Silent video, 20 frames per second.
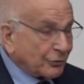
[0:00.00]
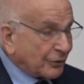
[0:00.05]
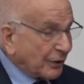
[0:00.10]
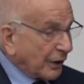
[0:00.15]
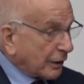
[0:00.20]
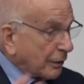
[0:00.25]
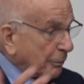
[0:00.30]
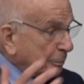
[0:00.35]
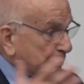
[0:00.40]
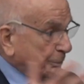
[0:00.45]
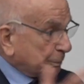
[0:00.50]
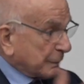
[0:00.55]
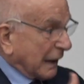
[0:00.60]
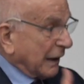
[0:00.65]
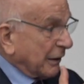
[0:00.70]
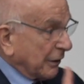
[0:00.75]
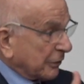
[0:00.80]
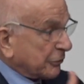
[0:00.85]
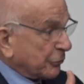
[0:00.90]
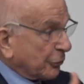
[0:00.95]
You take a
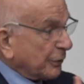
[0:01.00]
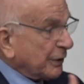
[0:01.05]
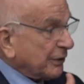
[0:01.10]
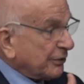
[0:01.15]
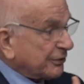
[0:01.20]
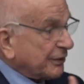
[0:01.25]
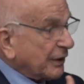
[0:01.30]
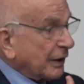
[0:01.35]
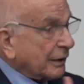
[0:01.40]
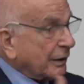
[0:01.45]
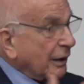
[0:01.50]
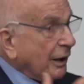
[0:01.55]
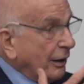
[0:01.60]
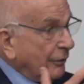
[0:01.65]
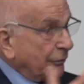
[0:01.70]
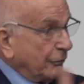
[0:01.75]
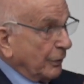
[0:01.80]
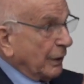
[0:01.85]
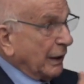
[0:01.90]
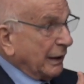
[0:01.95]
characteristic
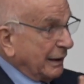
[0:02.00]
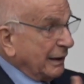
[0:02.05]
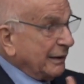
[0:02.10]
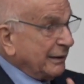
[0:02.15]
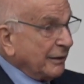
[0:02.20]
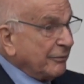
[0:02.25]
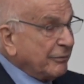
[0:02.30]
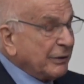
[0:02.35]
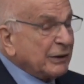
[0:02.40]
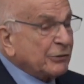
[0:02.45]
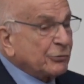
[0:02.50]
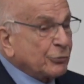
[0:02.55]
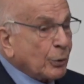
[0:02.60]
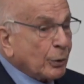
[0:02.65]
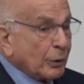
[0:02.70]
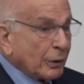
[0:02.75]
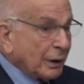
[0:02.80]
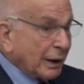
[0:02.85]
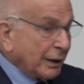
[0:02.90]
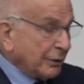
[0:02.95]
of an
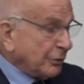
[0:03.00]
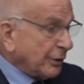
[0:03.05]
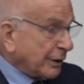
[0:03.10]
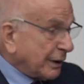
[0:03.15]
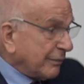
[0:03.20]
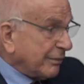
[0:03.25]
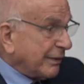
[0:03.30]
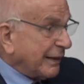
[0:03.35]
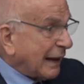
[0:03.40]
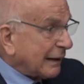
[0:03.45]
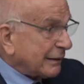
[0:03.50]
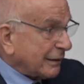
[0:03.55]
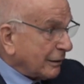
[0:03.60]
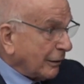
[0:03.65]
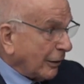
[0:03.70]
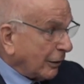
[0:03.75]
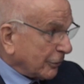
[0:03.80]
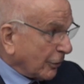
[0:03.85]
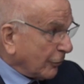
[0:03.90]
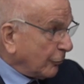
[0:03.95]
individual and you give that a
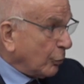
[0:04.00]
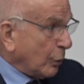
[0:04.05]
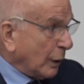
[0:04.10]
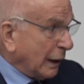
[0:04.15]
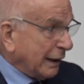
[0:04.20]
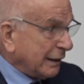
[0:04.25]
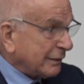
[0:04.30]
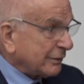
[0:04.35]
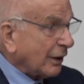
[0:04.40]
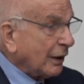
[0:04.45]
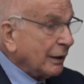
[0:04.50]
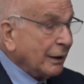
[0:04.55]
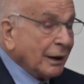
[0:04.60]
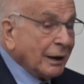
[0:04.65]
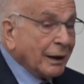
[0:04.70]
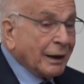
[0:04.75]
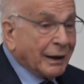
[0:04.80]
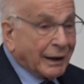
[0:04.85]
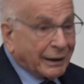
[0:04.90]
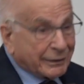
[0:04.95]
lot of weight,
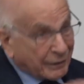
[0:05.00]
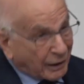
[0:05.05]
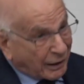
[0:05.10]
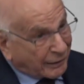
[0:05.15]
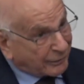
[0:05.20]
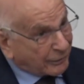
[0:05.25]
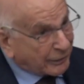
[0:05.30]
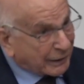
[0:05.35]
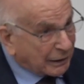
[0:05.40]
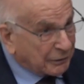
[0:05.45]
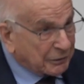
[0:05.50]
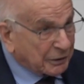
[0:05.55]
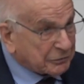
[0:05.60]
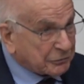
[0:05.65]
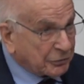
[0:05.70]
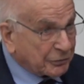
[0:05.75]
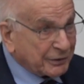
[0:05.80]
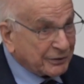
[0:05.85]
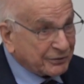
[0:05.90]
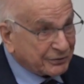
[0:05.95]
and other other
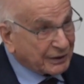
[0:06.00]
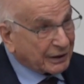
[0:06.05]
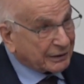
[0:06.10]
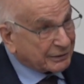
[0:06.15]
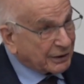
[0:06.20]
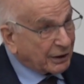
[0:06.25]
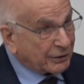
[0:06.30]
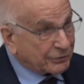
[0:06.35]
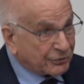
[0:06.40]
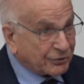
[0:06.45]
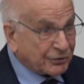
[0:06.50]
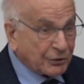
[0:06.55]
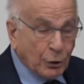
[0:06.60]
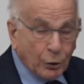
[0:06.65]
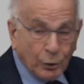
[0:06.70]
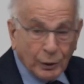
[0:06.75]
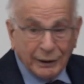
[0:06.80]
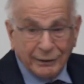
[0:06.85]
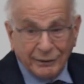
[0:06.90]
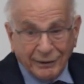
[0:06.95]
characteristic not
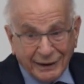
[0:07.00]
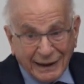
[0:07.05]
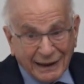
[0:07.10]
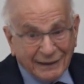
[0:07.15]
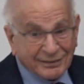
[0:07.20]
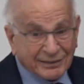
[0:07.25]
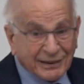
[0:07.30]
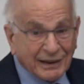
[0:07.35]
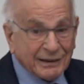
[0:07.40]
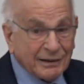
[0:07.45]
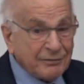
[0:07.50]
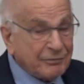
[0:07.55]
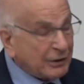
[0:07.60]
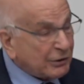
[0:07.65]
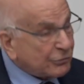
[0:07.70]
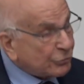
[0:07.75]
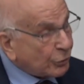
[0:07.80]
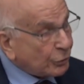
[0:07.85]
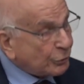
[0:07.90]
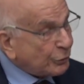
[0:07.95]
so, and the next
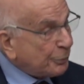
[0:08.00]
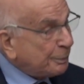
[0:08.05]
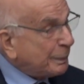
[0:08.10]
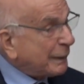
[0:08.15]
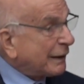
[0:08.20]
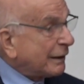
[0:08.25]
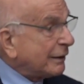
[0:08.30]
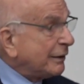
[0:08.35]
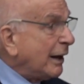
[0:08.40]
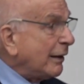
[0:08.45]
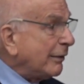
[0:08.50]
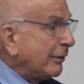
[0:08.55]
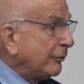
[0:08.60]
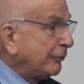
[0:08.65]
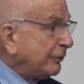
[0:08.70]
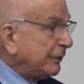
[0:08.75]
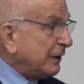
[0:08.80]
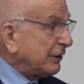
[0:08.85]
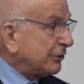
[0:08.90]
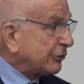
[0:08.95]
individual you pick
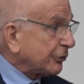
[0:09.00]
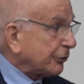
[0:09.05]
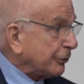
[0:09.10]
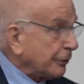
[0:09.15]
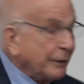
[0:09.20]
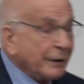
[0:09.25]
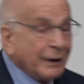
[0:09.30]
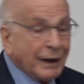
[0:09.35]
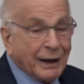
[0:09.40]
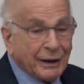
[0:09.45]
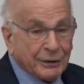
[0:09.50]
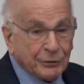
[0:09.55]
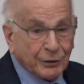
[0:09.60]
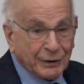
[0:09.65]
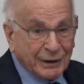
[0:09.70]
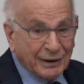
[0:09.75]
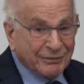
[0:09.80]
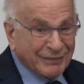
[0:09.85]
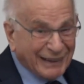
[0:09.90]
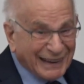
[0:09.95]
another feature
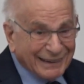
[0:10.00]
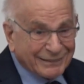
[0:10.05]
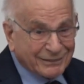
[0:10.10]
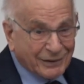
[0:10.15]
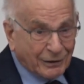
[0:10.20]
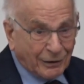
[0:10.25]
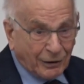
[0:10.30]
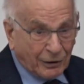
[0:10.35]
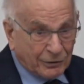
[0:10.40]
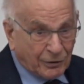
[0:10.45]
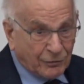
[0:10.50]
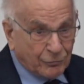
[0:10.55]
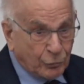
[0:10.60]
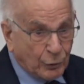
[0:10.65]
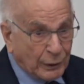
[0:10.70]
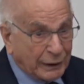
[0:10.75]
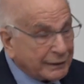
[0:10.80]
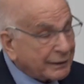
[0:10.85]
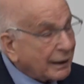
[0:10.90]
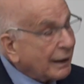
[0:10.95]
and you give it a lot
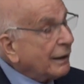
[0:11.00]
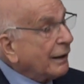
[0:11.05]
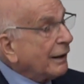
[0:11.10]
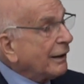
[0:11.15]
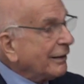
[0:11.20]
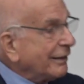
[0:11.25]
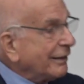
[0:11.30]
of weight.